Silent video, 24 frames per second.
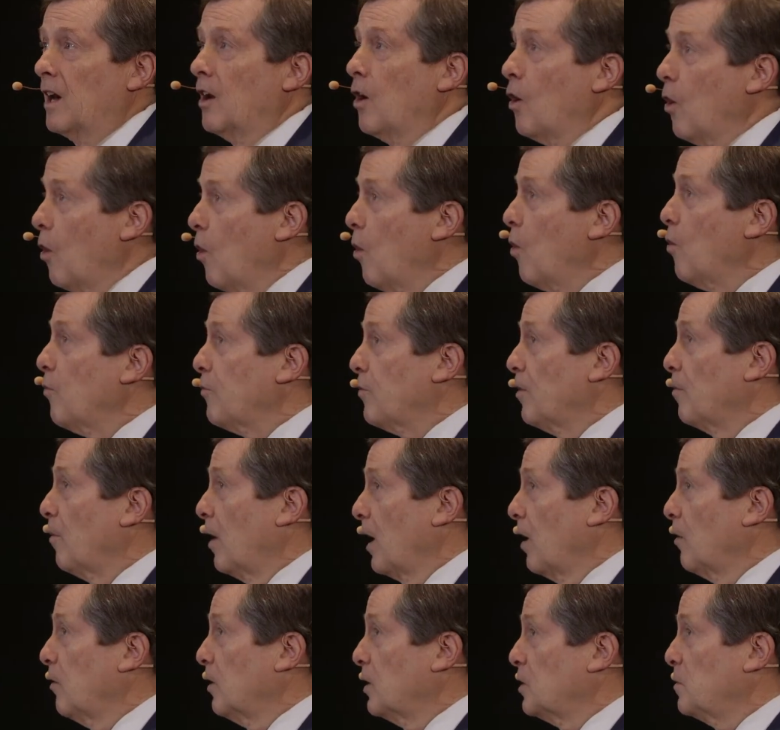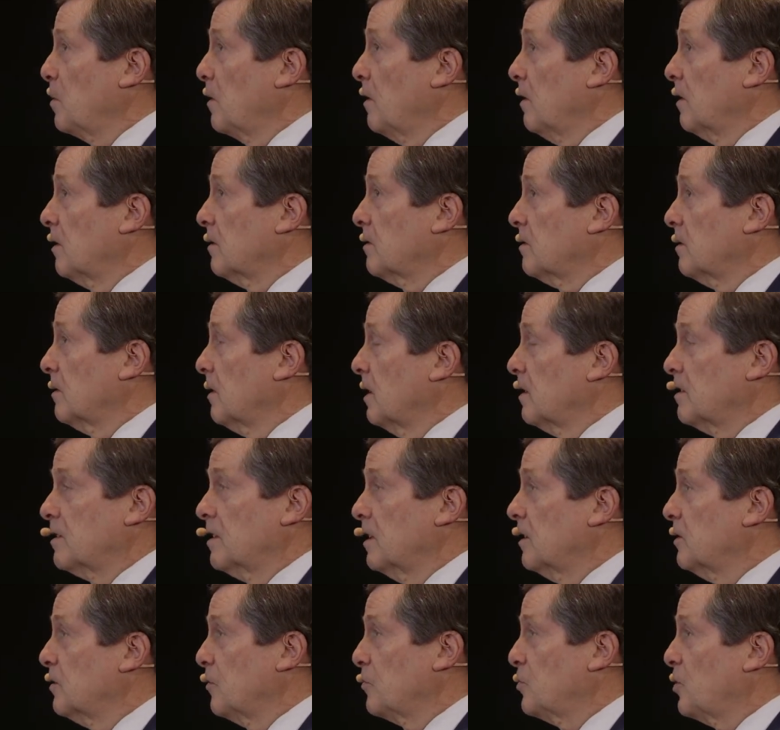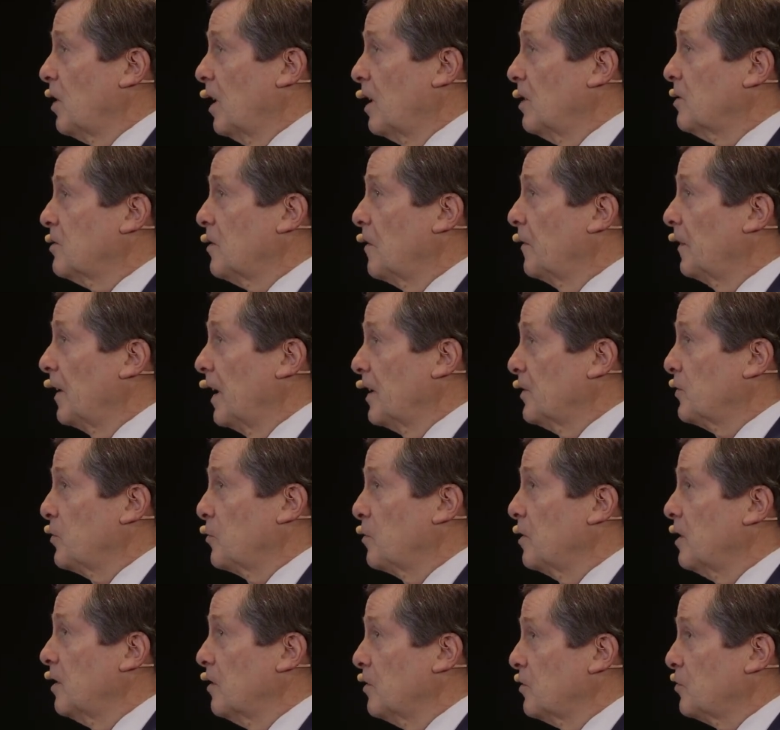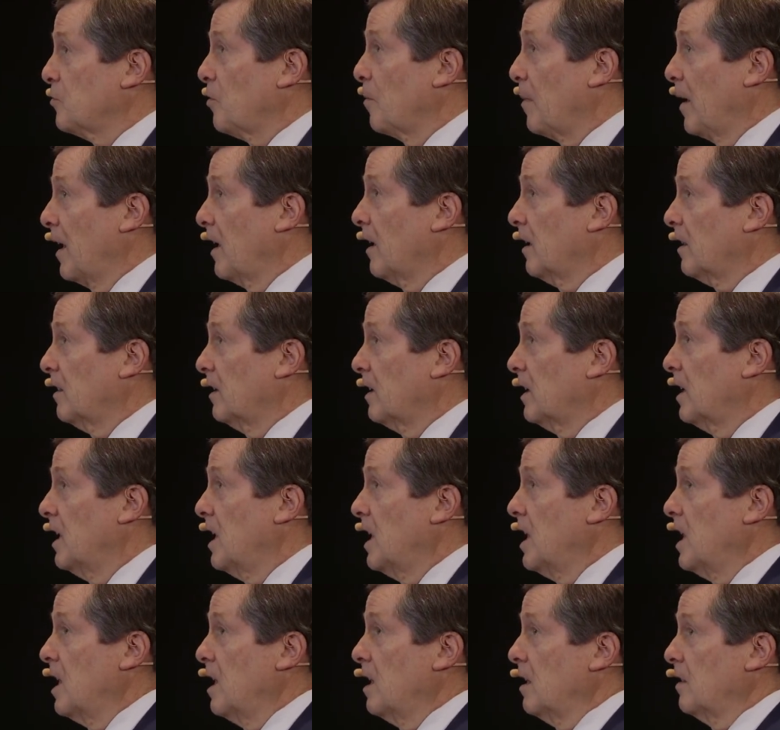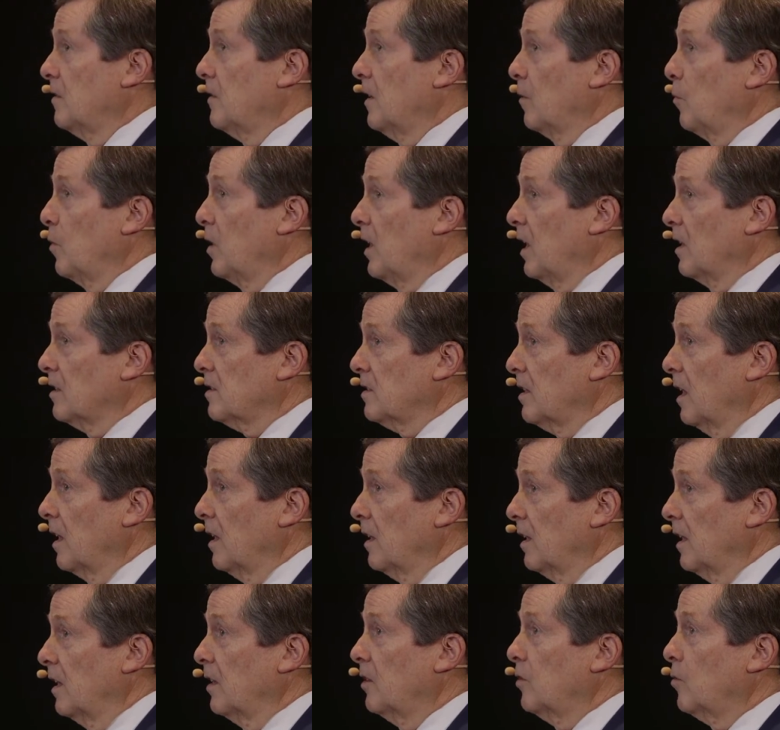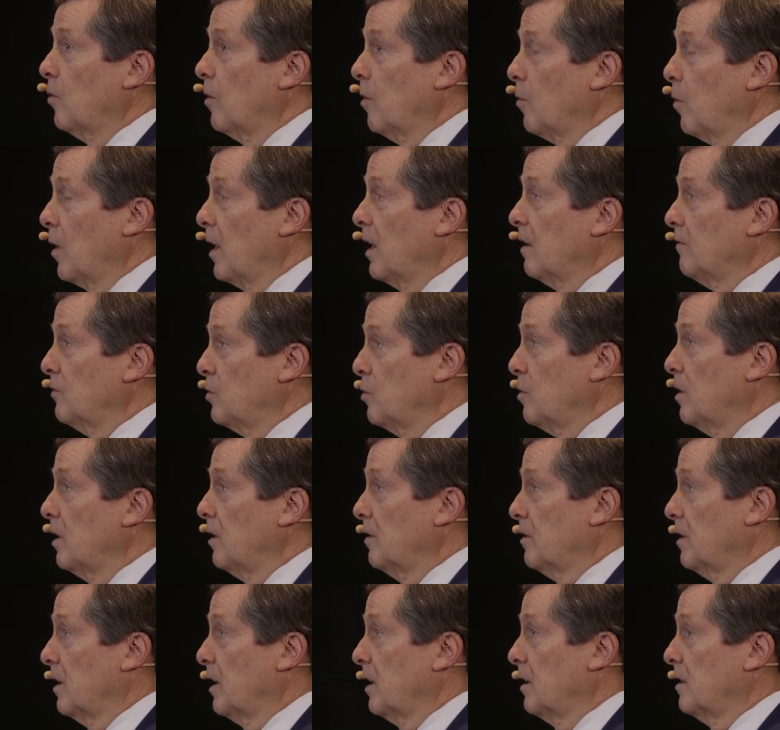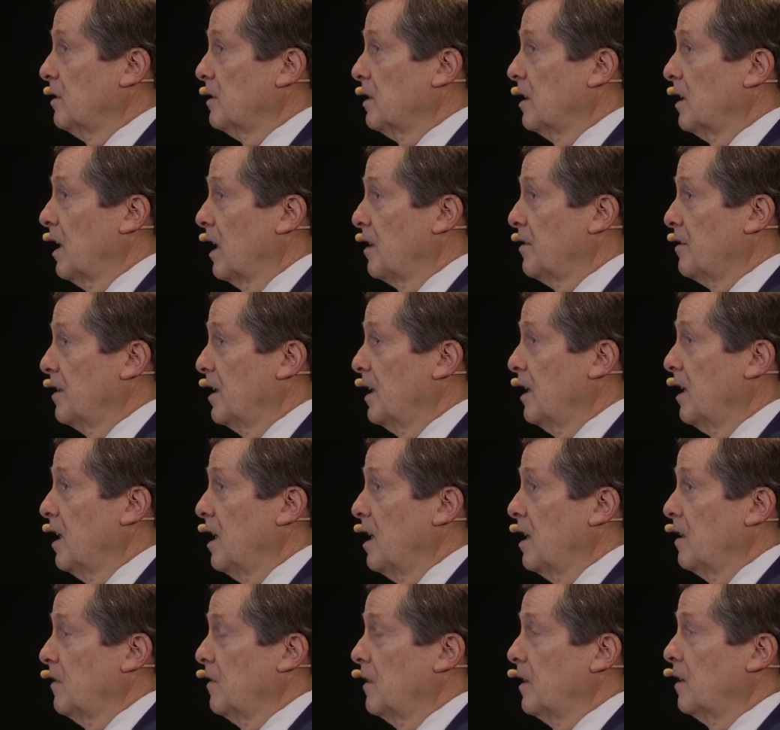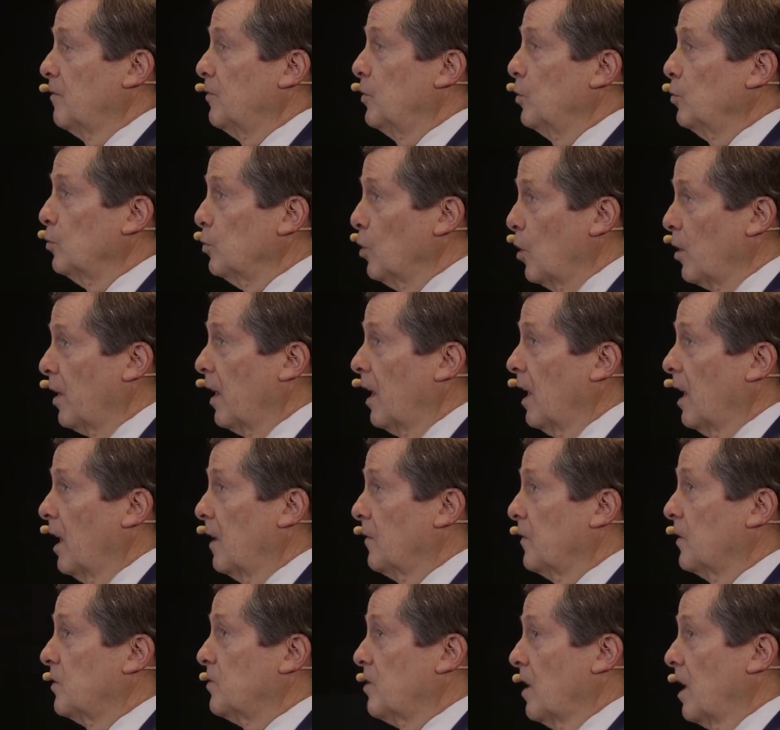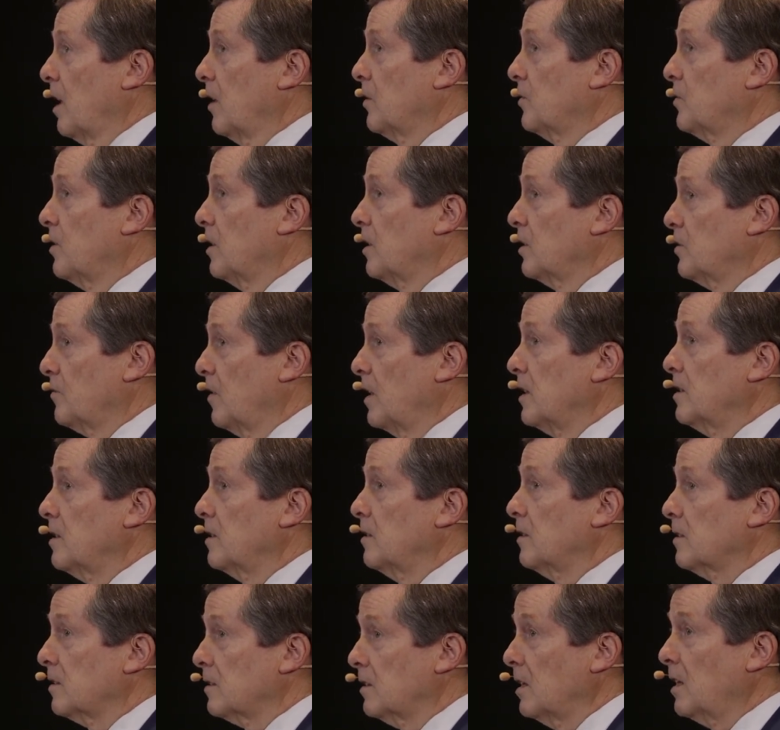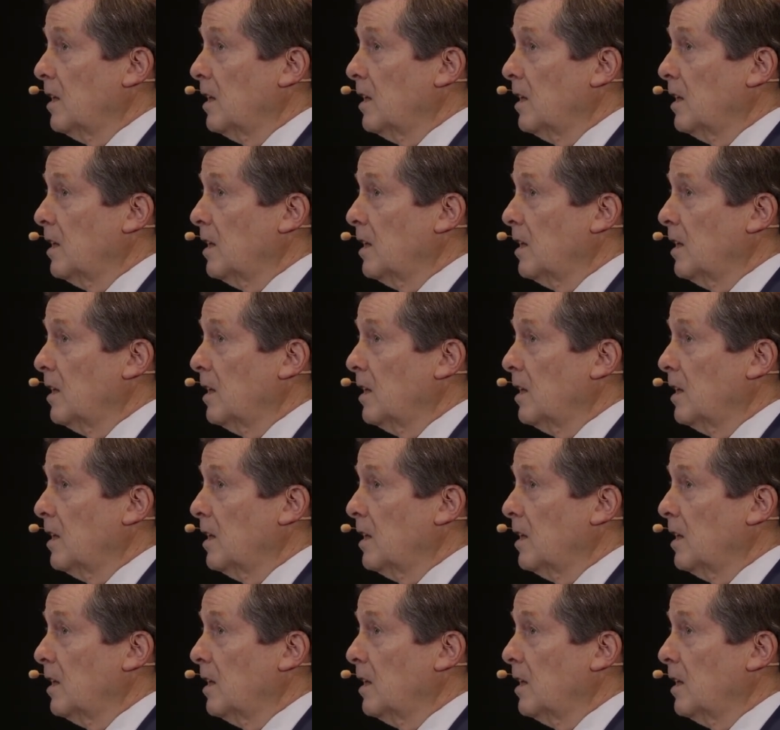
I know from my own experience, unless things have changed in the last 3 years dramatically, that we get settled into a way of doing things. And I think that if you look at the challenge that is facing the